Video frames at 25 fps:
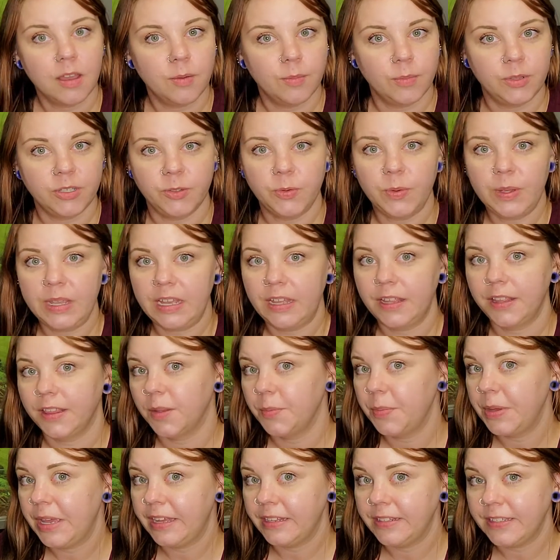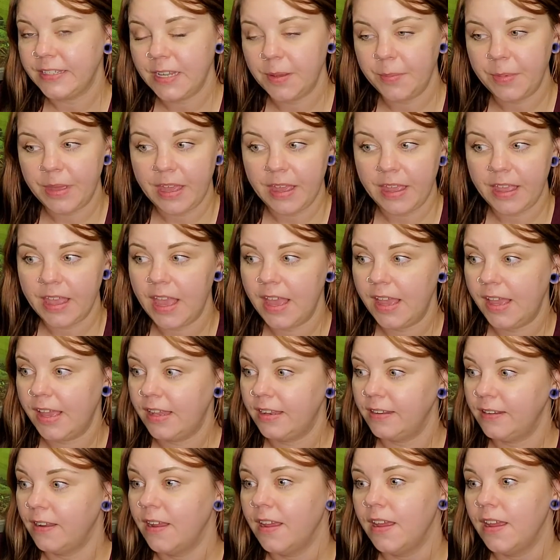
between the pandemic and